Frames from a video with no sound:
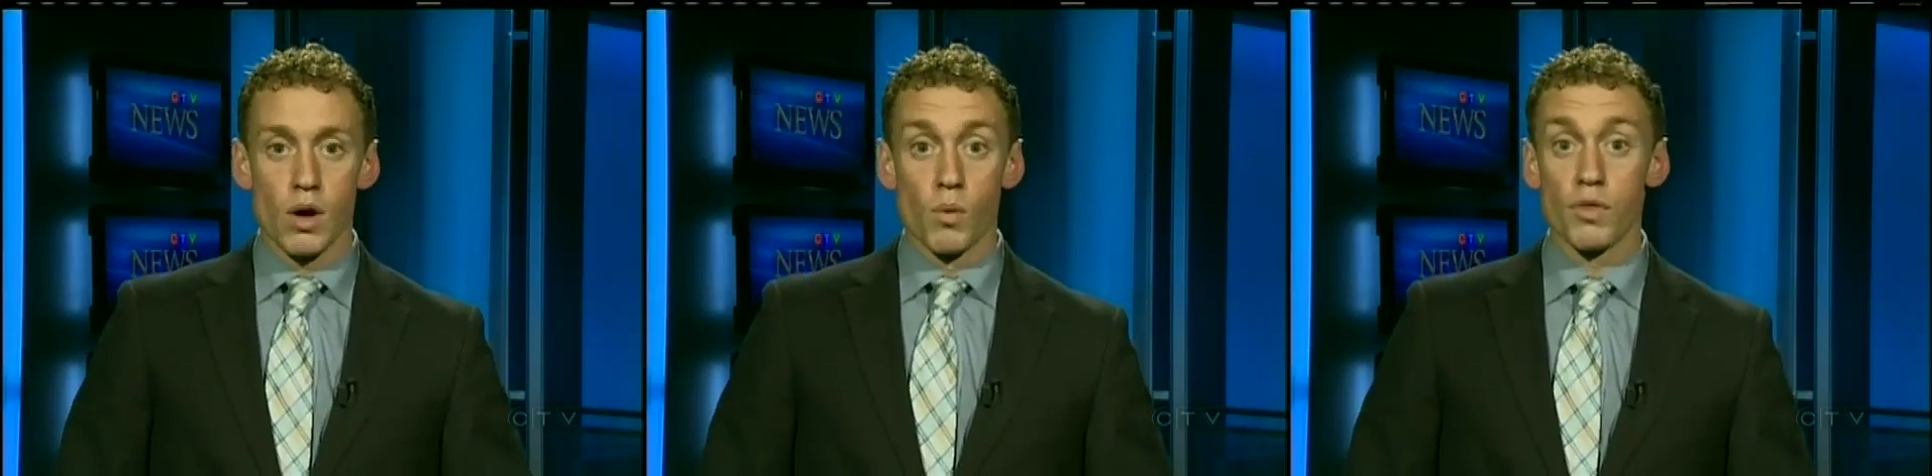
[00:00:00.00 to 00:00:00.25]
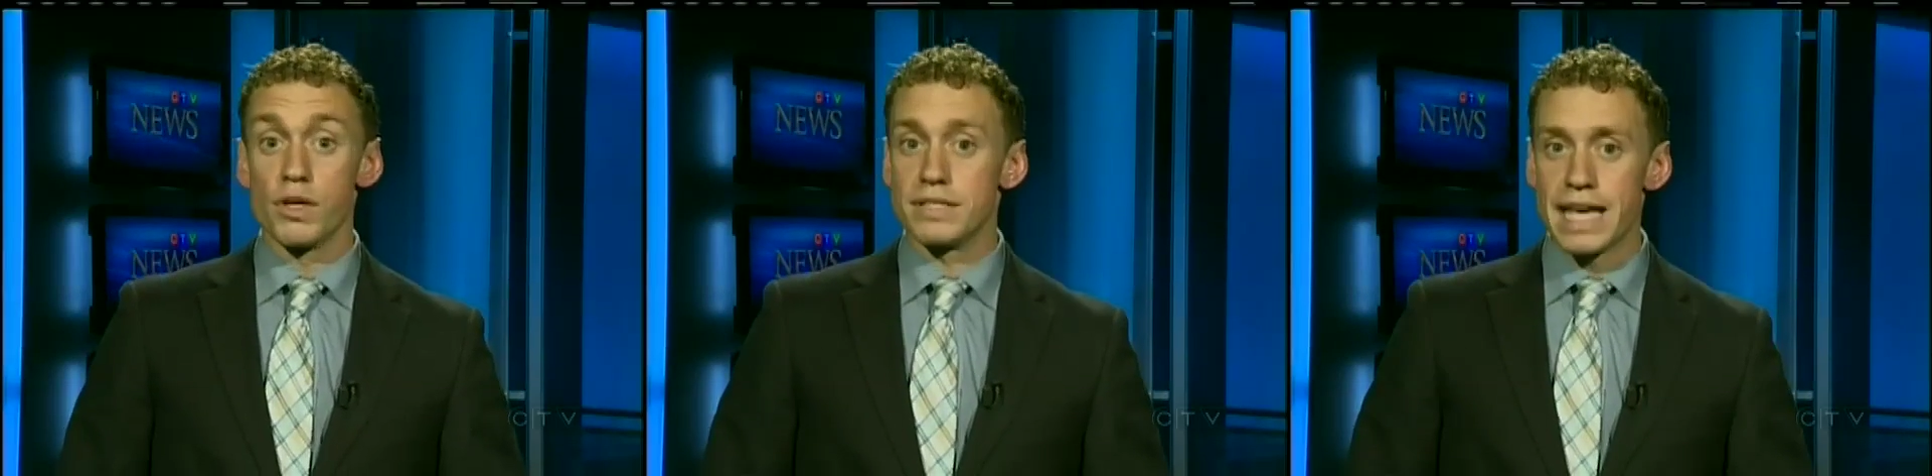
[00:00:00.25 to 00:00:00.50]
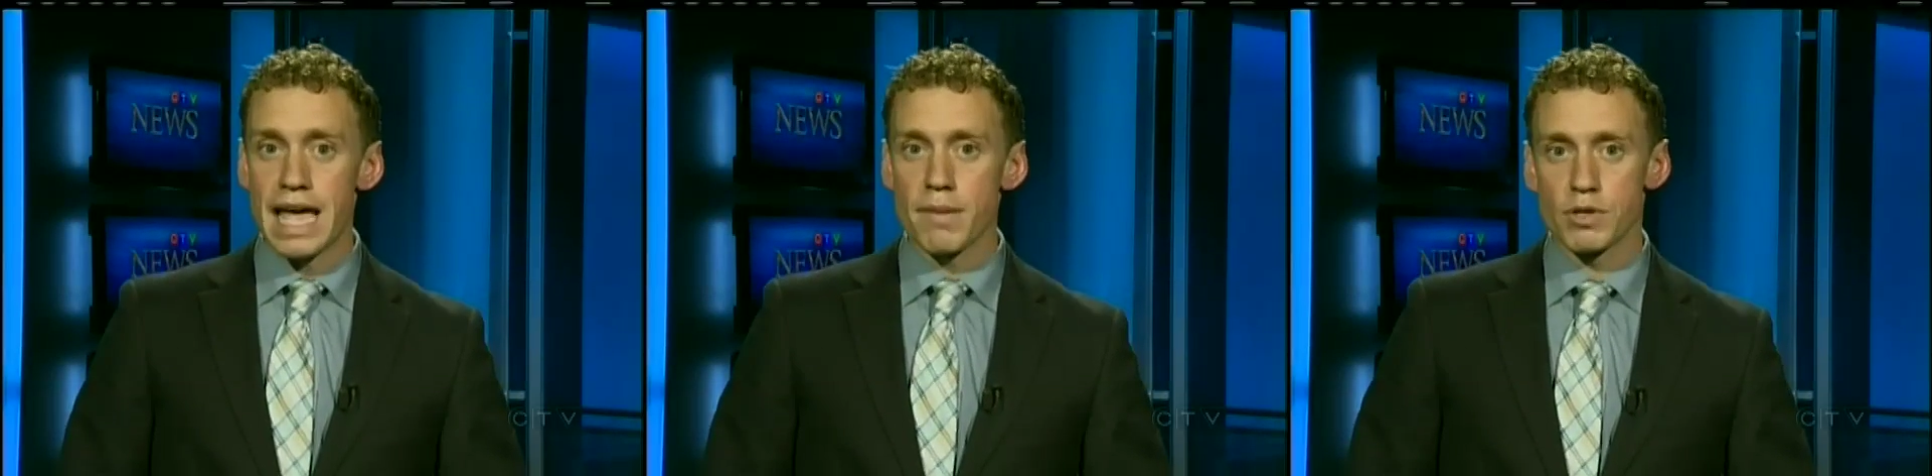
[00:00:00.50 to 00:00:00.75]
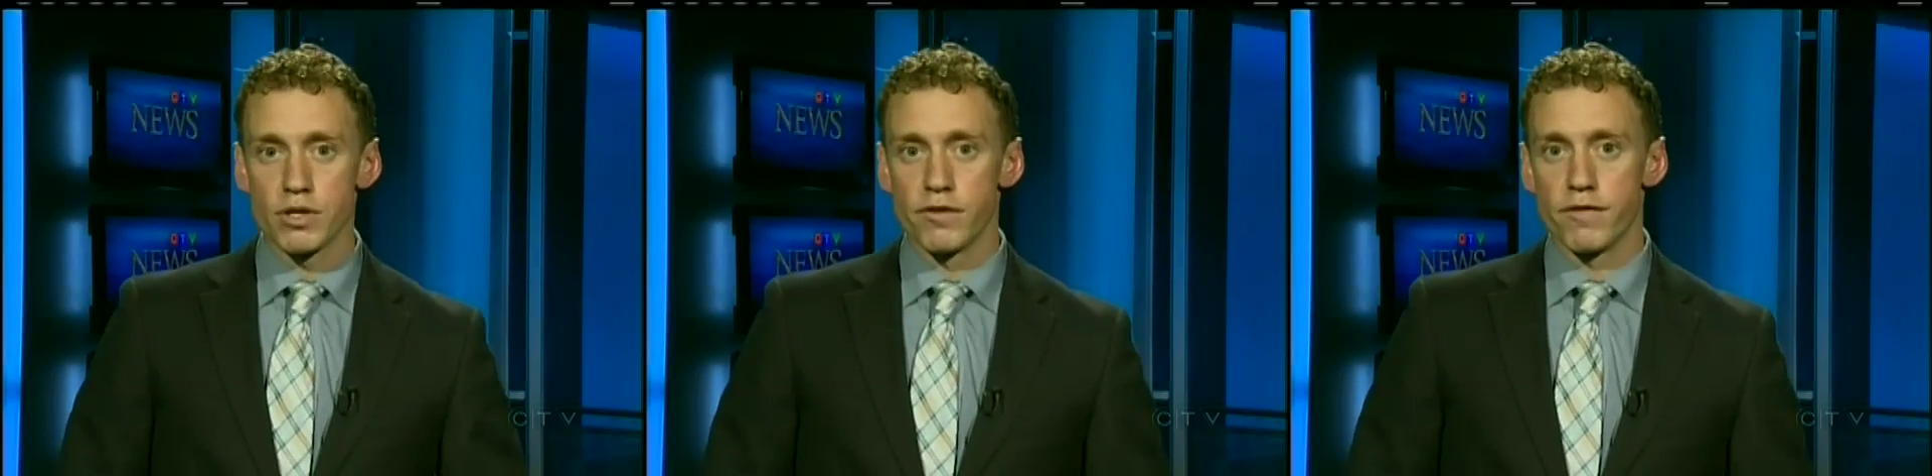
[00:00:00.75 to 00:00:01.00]
well, the
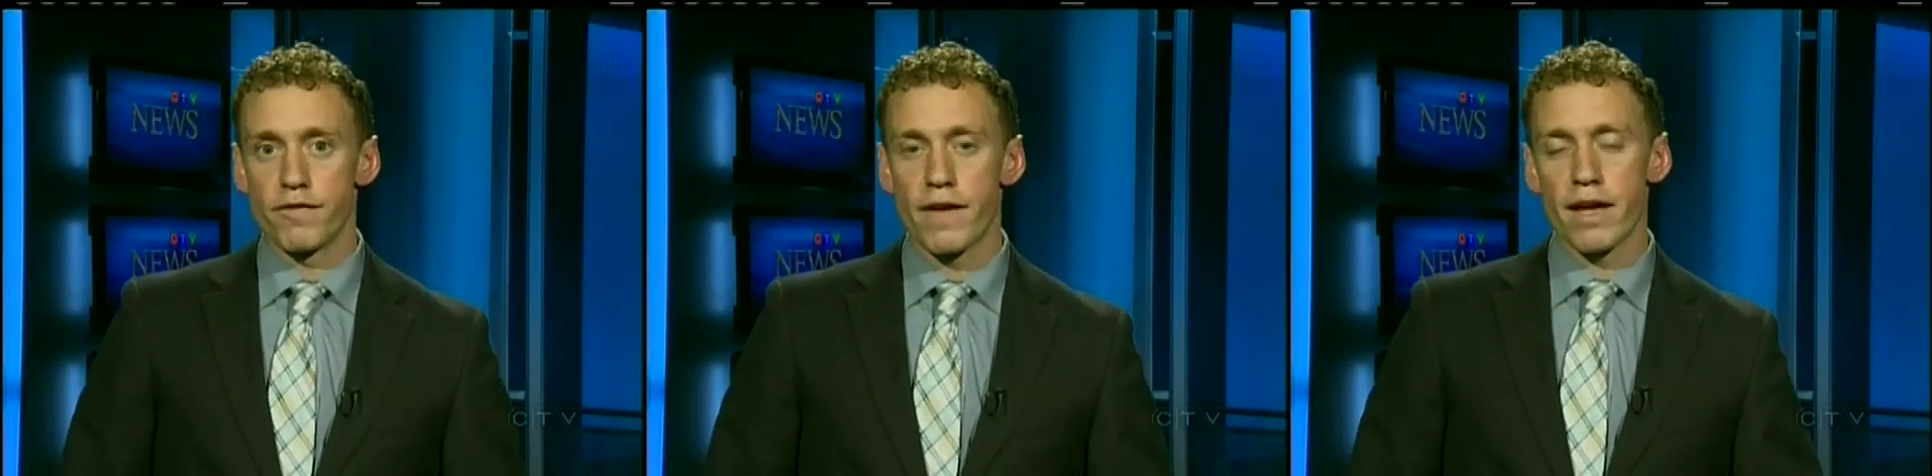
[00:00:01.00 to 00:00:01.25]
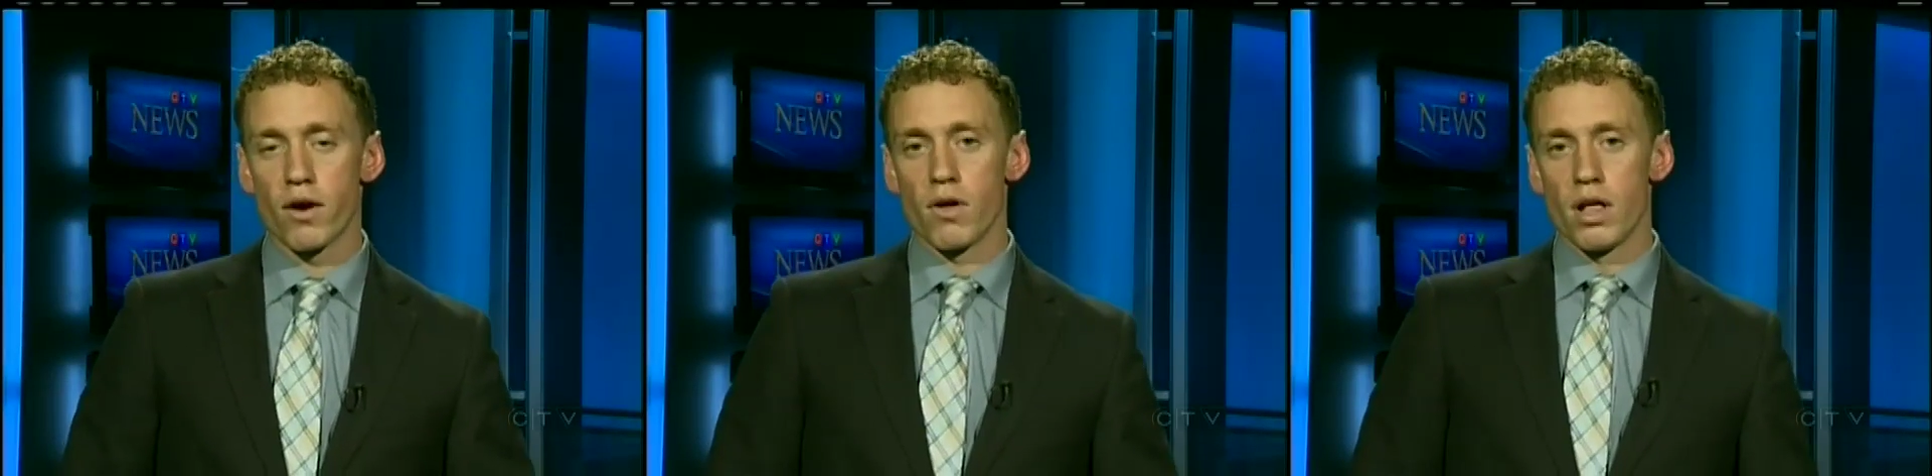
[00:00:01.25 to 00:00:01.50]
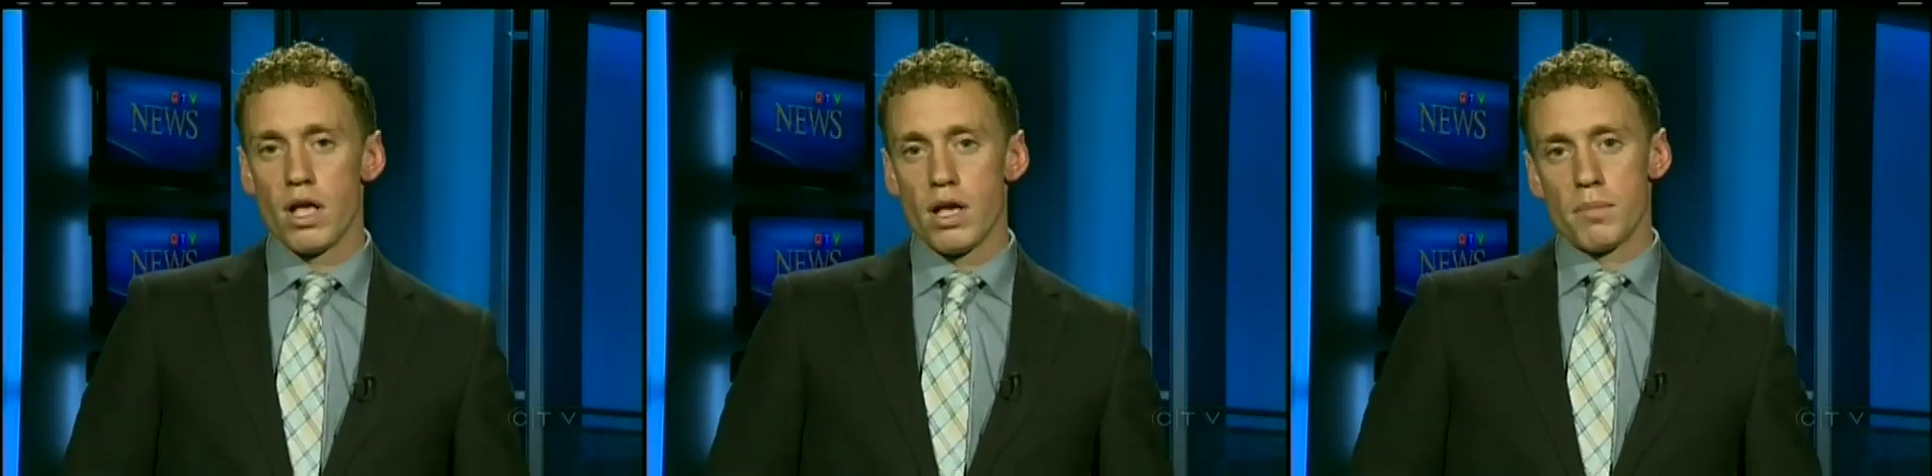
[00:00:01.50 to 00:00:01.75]
dam could fail,